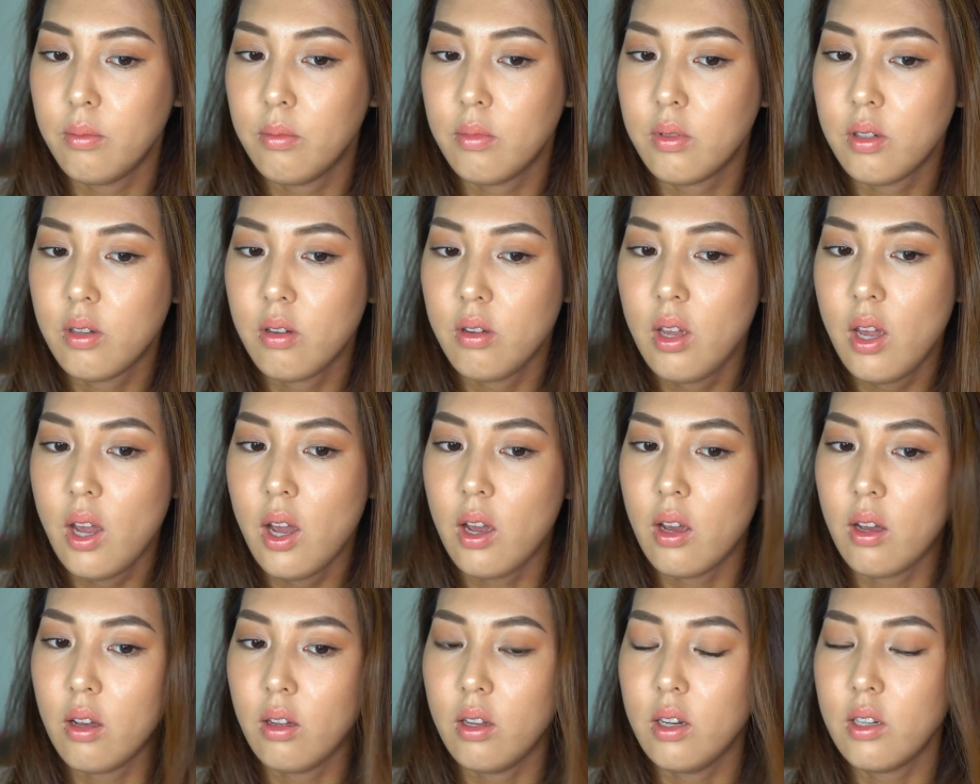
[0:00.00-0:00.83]
So
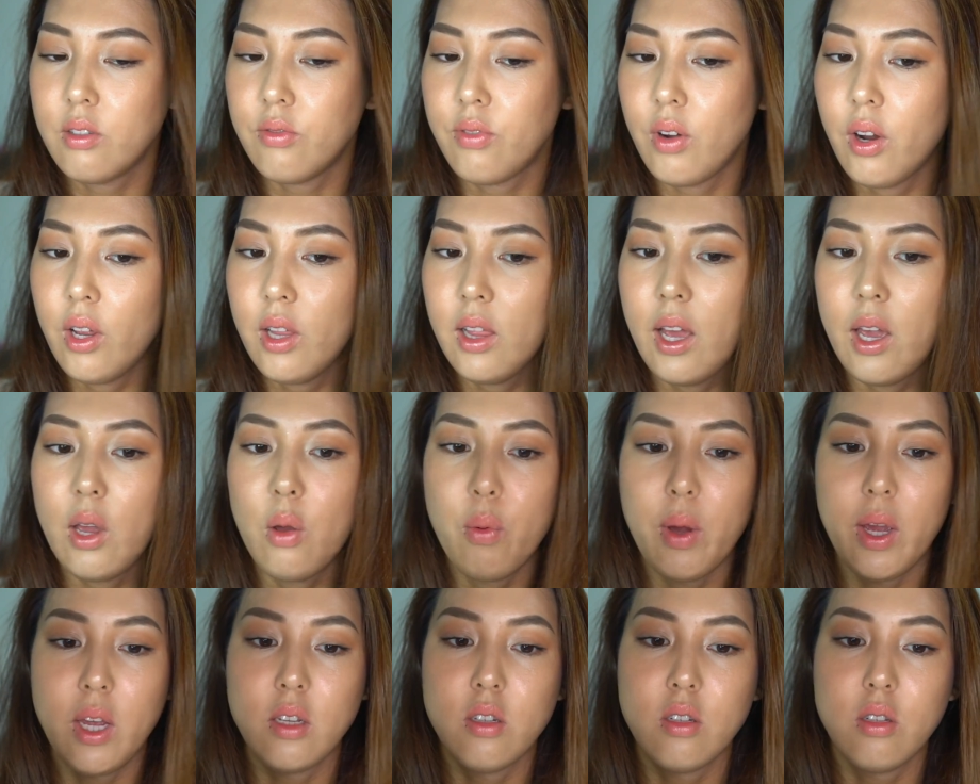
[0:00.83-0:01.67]
yeah, and it's very
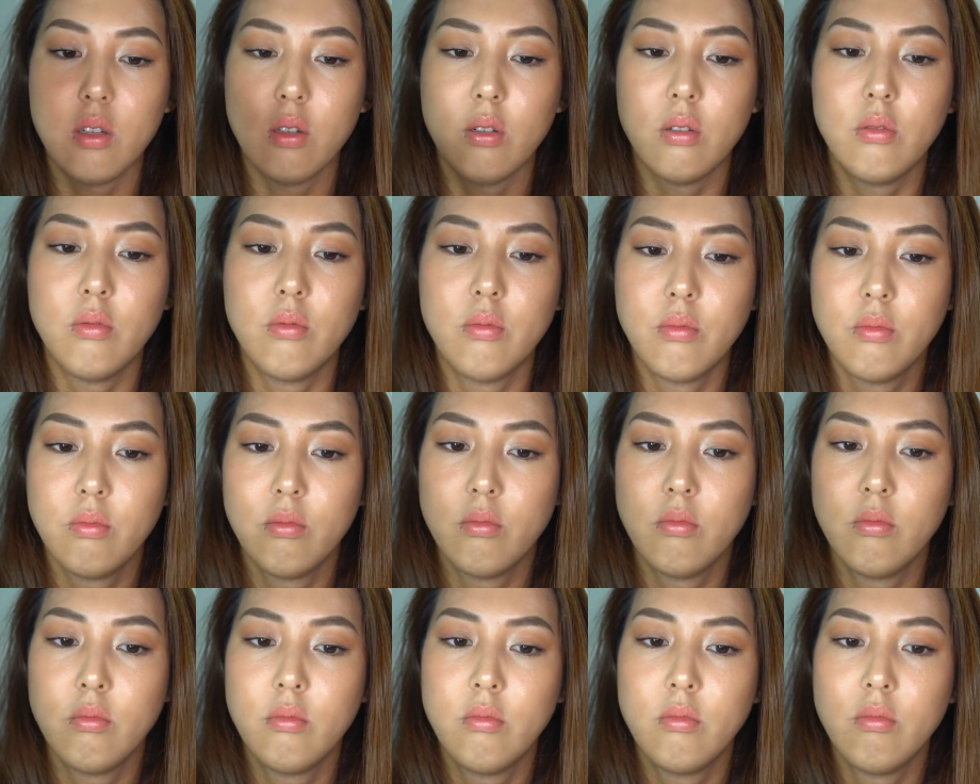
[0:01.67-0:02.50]
lightweight too.
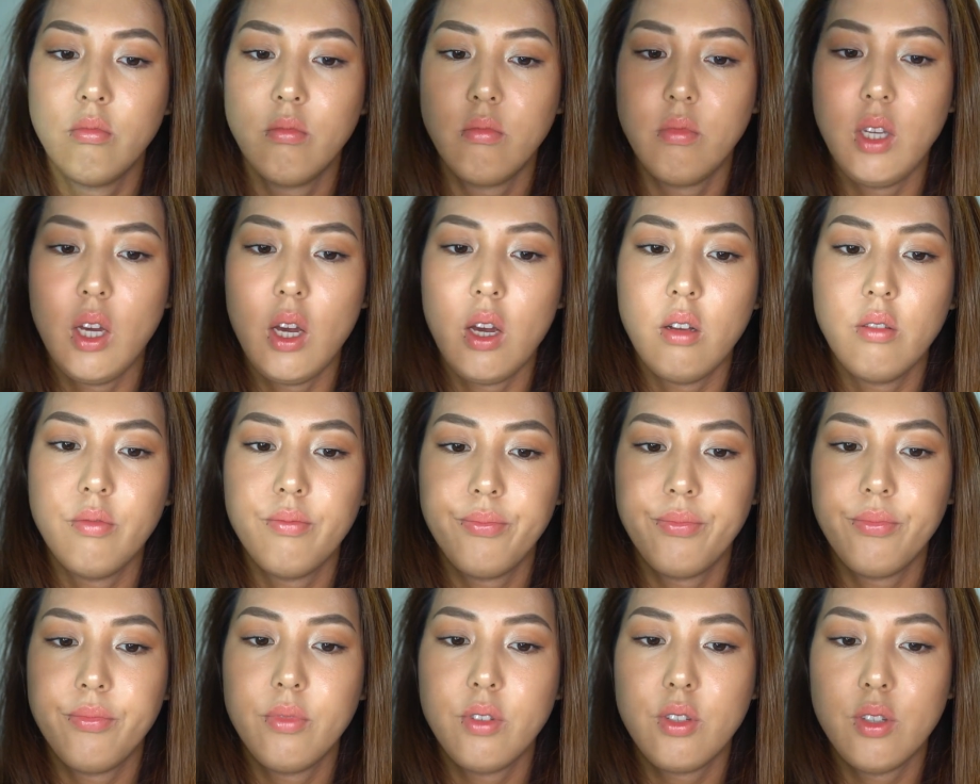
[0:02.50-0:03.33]
Yeah,
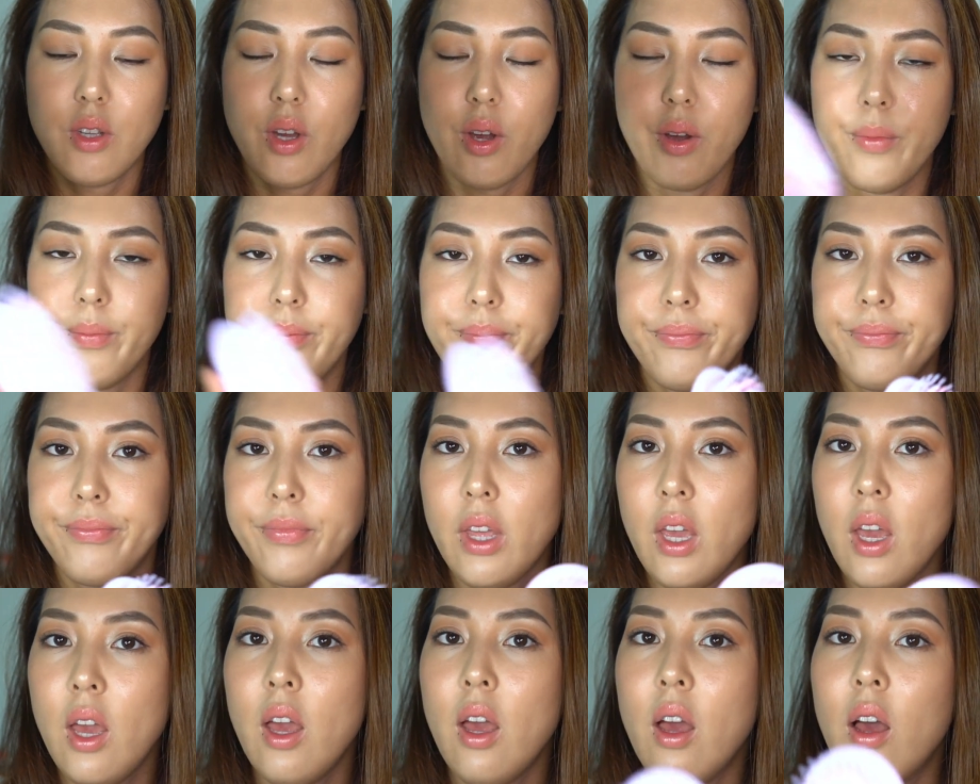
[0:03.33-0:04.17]
so
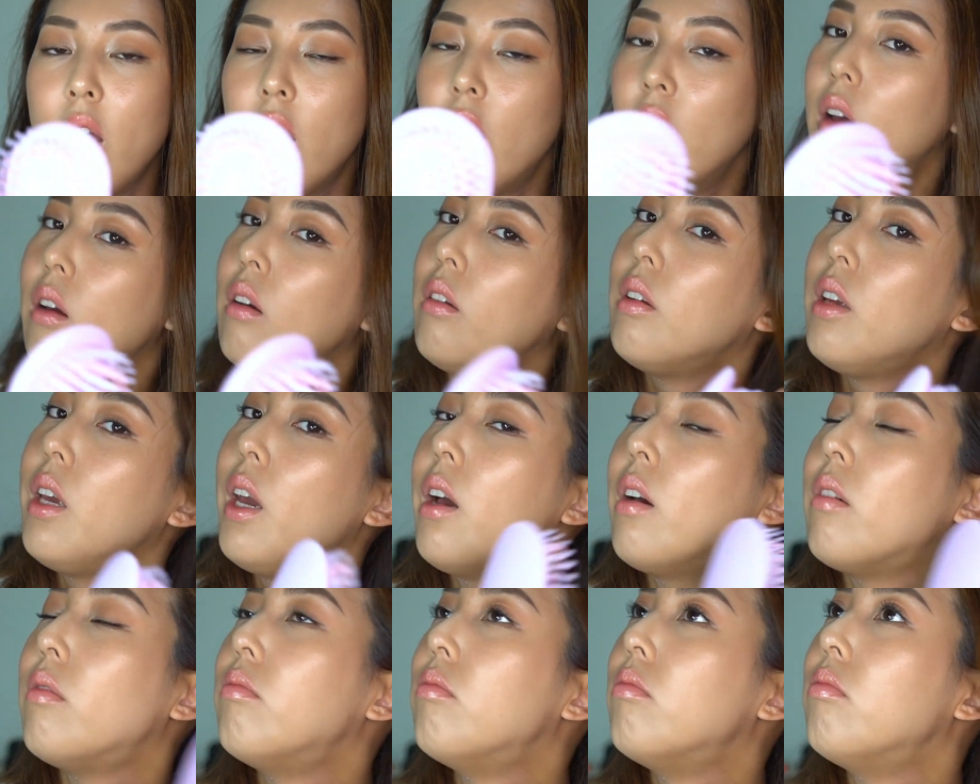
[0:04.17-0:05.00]

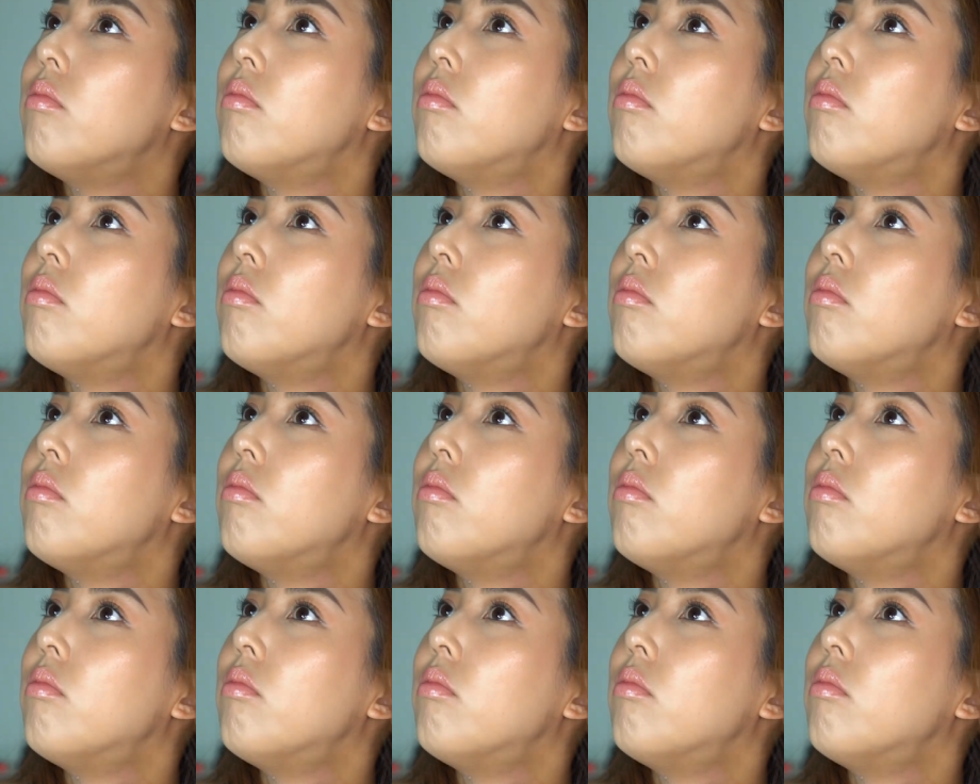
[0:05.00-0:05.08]
yeah.